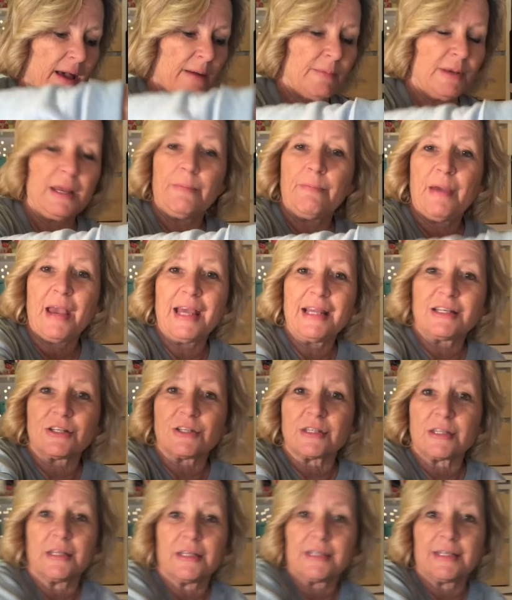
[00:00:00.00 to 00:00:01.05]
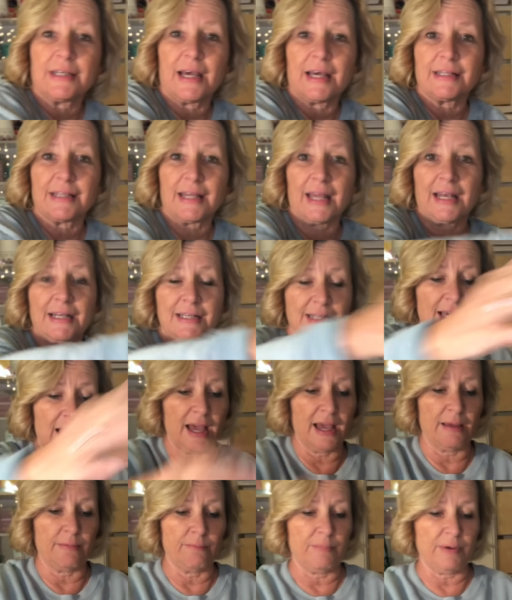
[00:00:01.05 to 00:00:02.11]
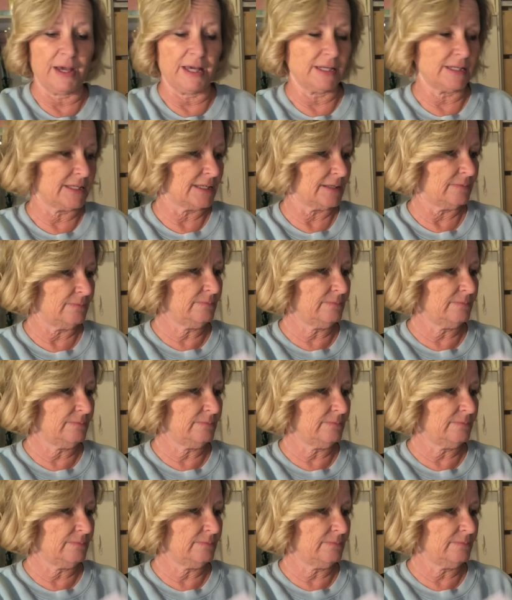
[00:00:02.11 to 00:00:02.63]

how many pages it does at a time, but